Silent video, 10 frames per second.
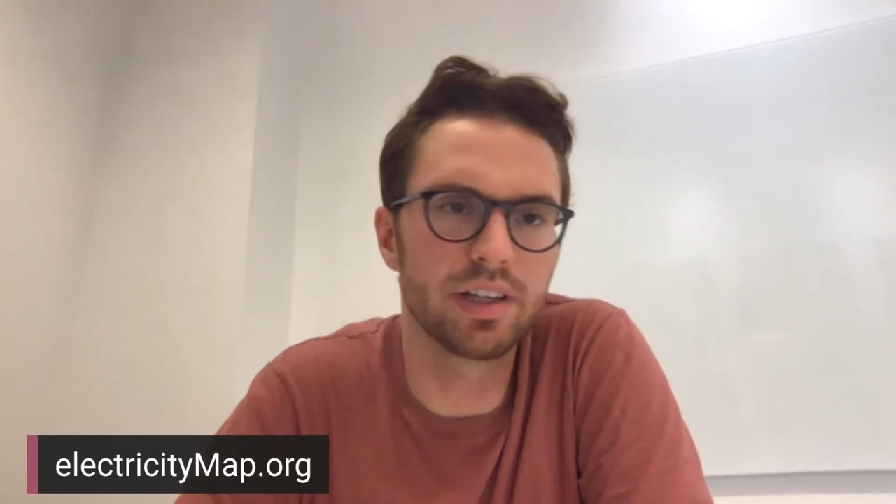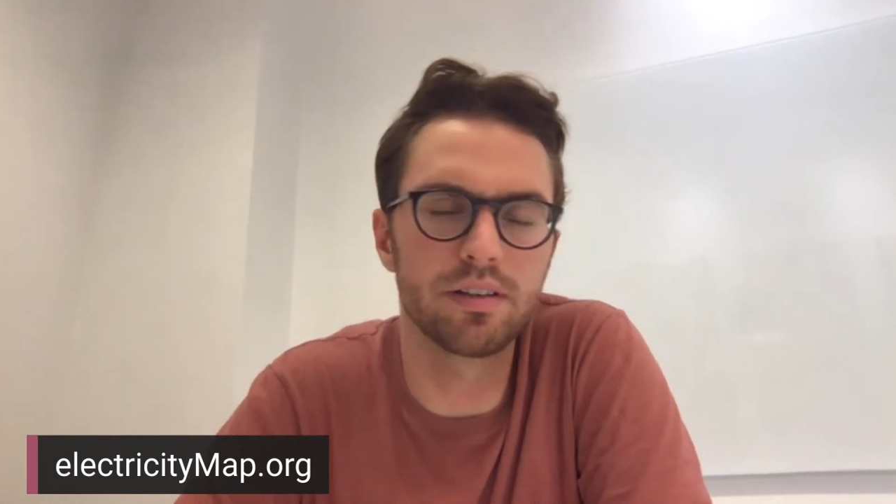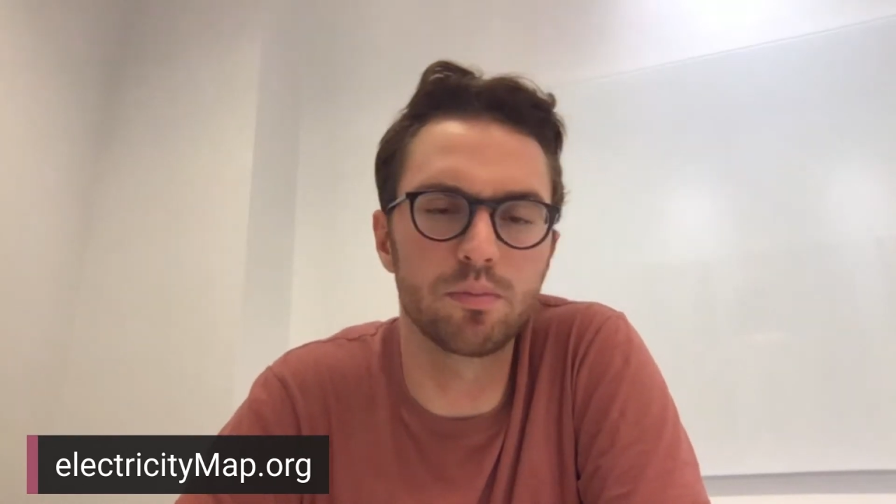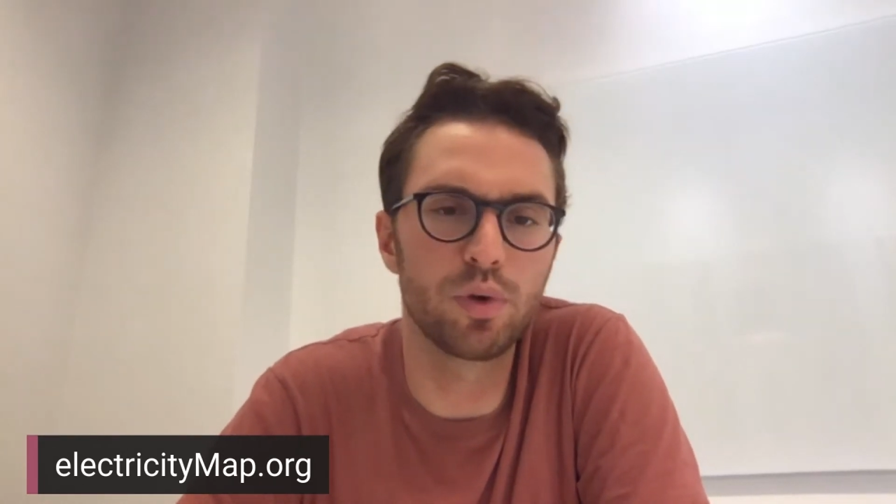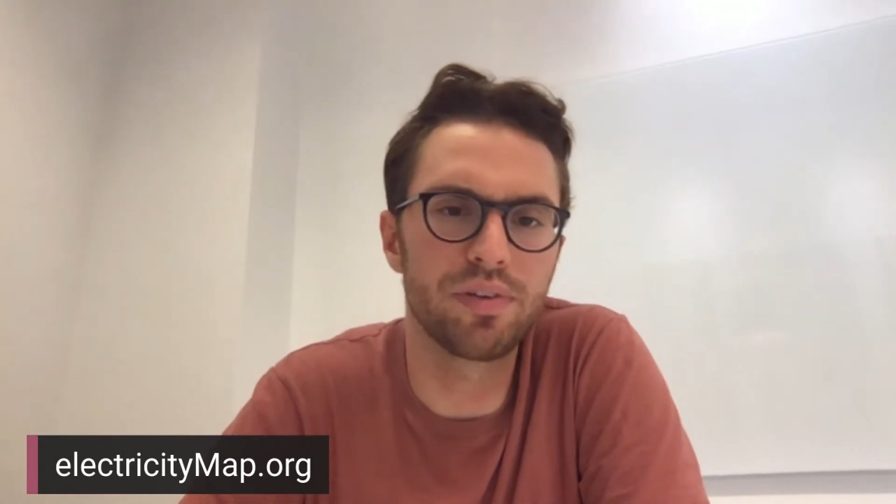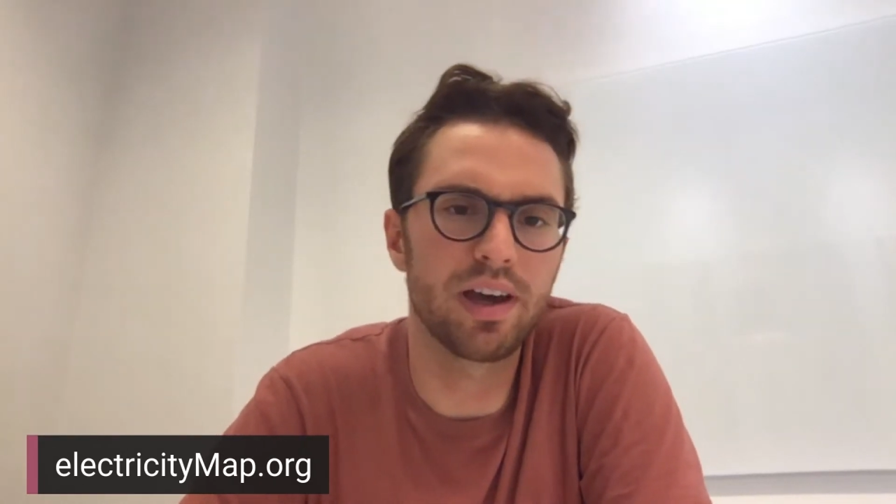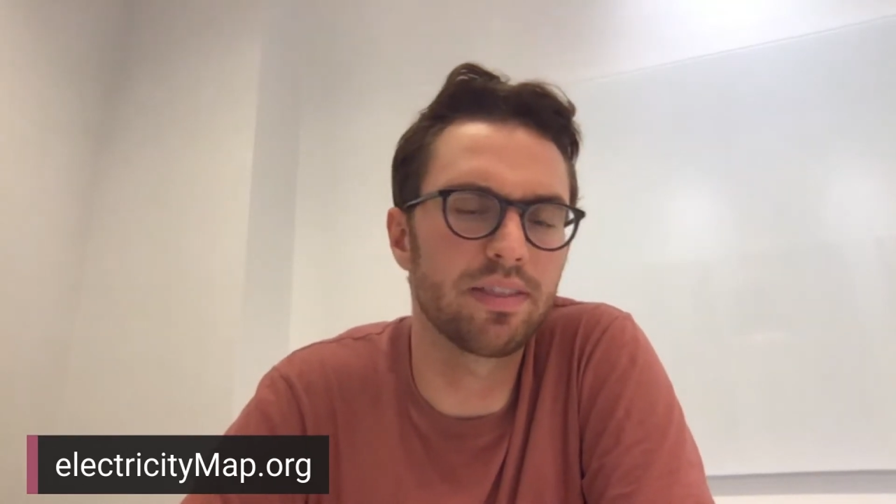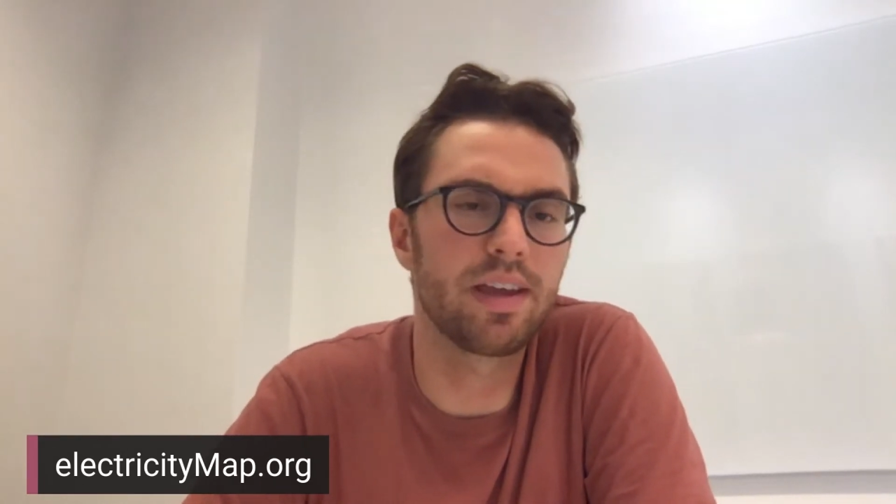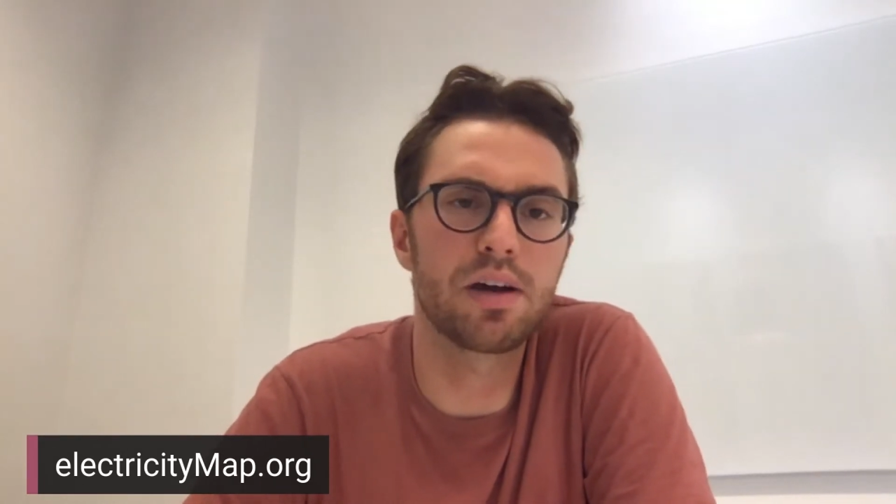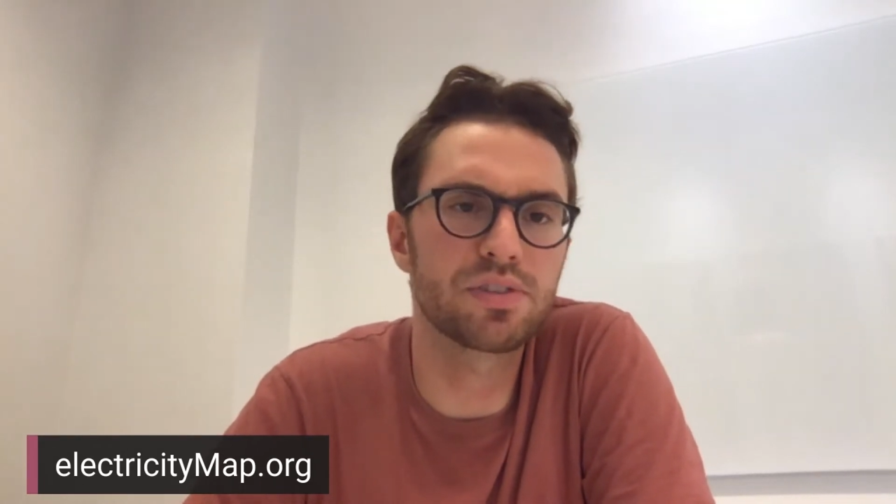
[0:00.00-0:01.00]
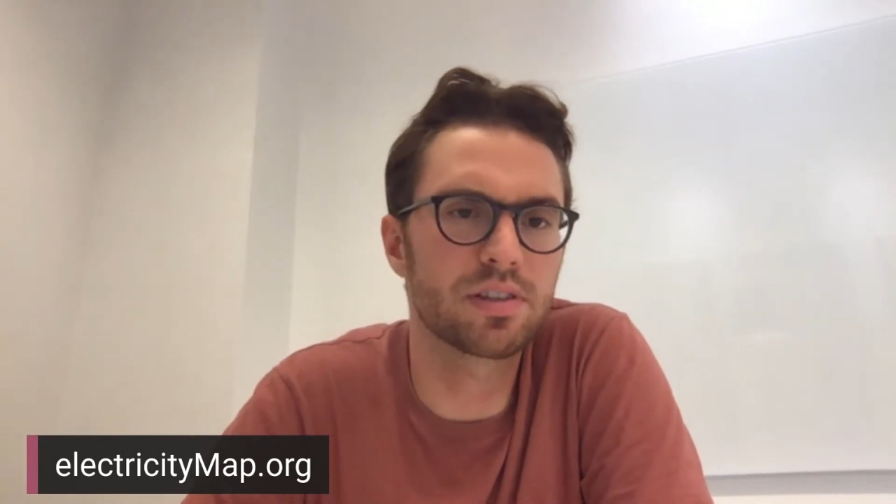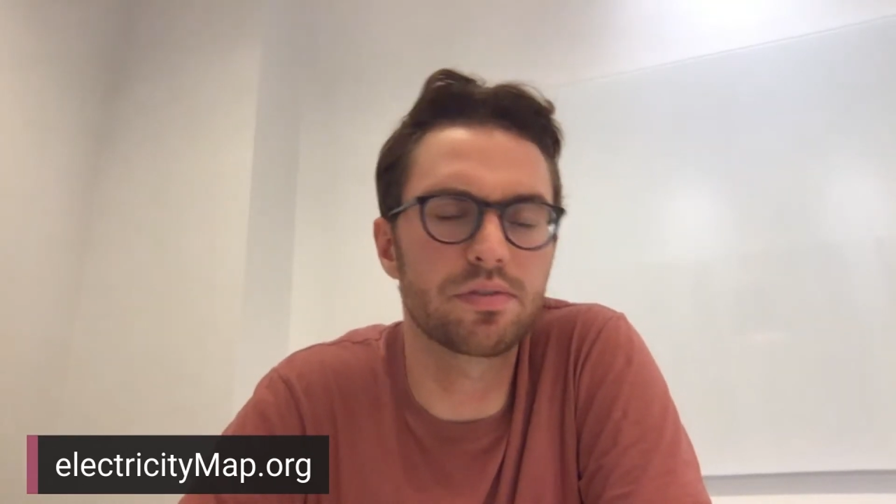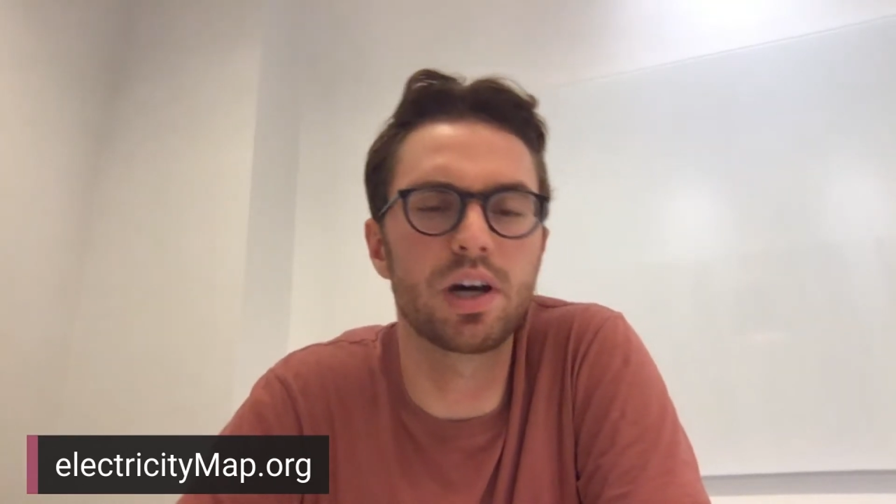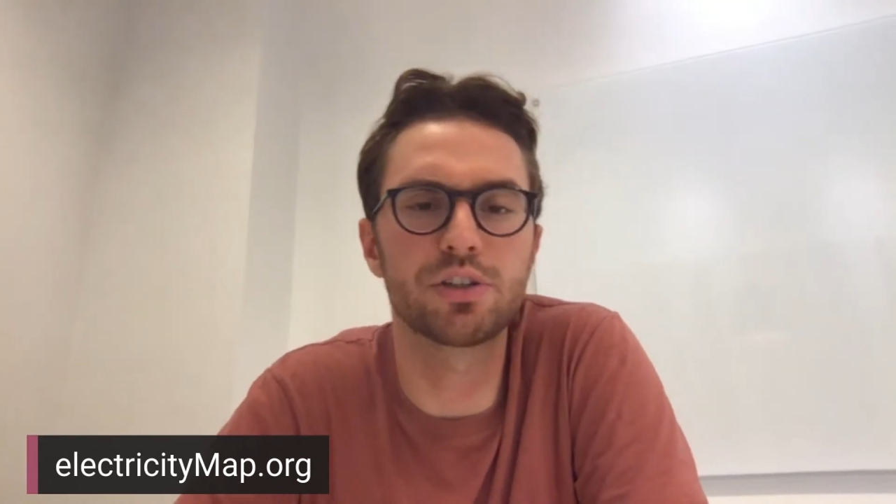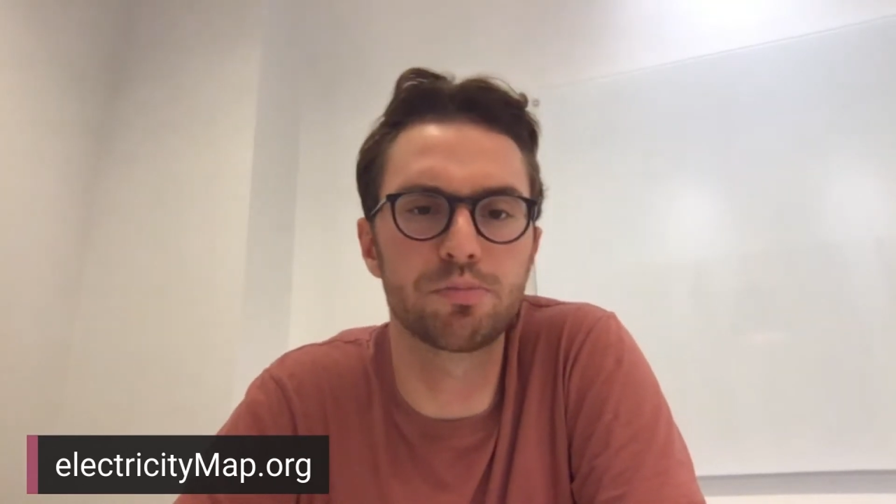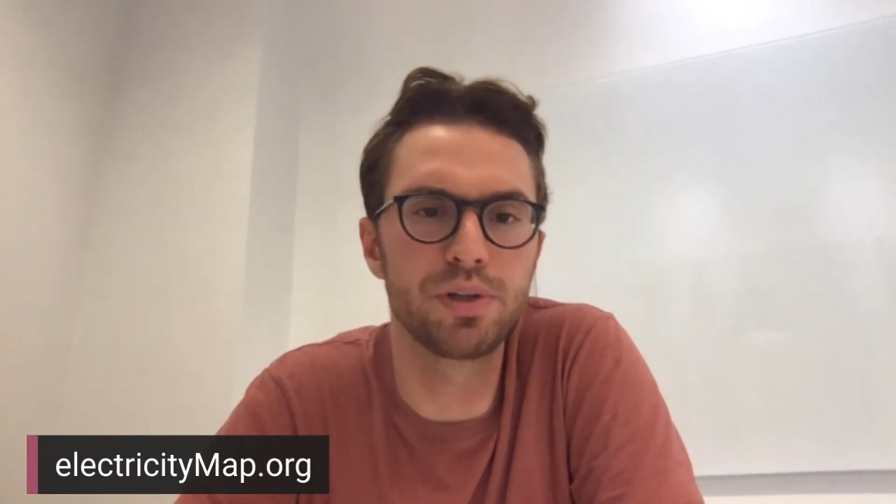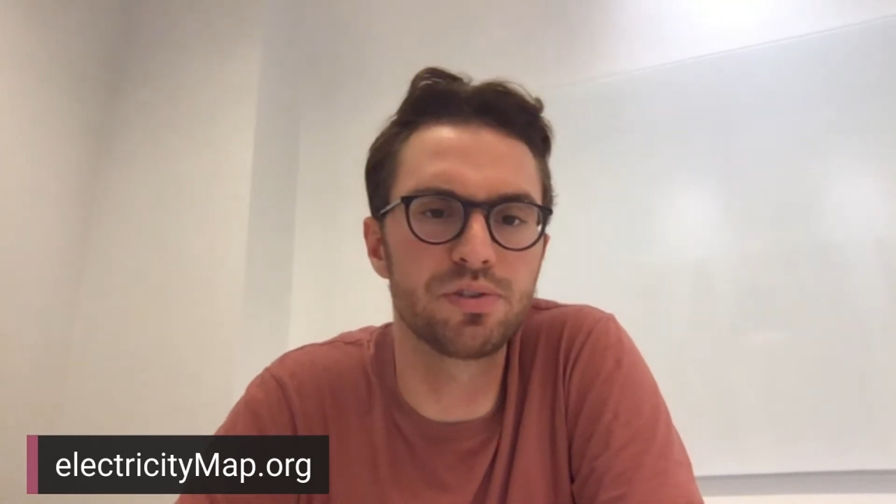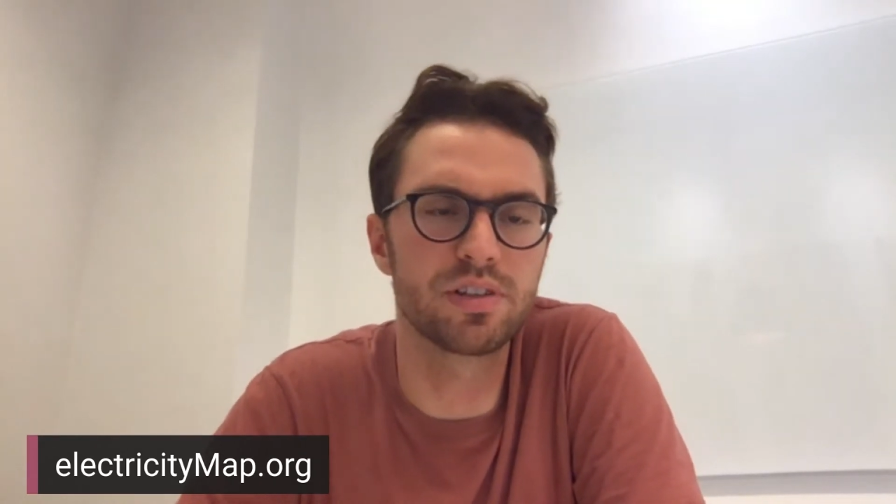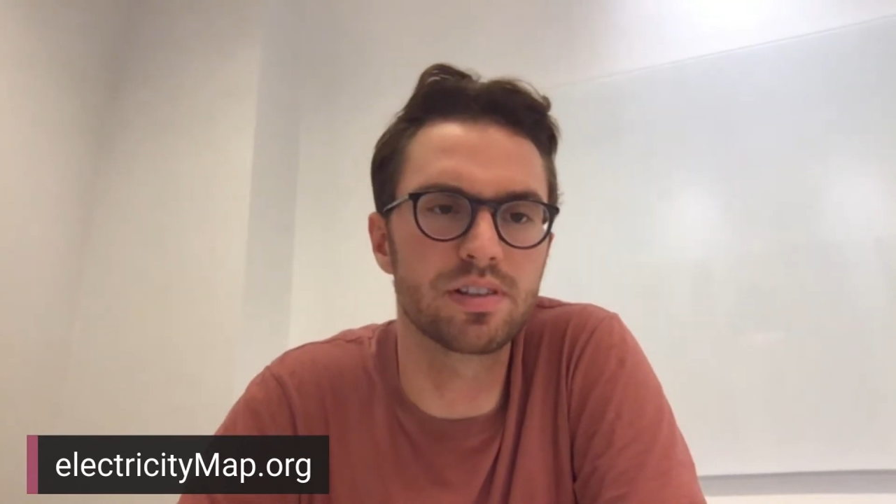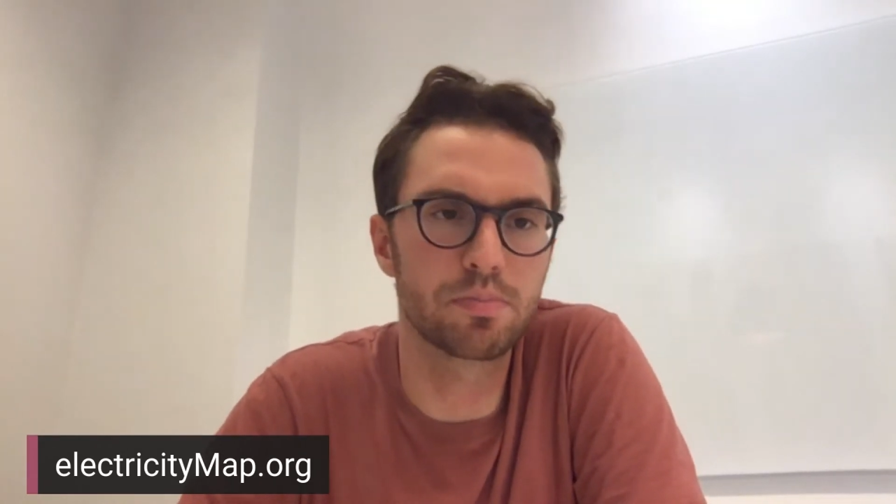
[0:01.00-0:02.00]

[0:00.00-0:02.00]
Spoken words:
and we've had thousands of contributions,